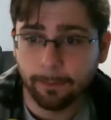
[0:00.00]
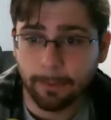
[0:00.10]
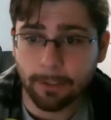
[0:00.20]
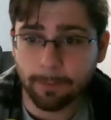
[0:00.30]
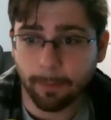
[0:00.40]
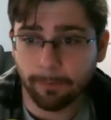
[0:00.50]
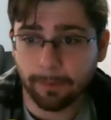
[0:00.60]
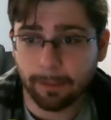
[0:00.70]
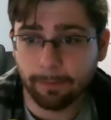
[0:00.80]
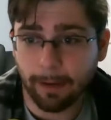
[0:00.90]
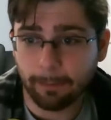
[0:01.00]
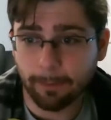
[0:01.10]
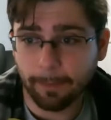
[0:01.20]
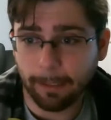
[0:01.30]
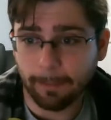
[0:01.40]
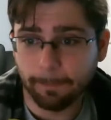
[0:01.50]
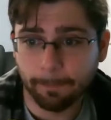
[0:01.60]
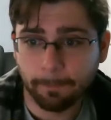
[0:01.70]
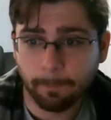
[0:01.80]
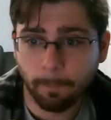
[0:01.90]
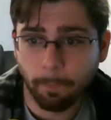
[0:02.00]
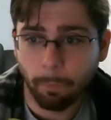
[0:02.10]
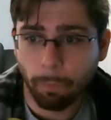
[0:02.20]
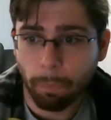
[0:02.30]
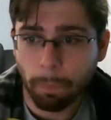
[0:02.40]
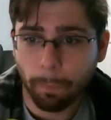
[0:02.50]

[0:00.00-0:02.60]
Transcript: which is perfectly fine with me. The, the main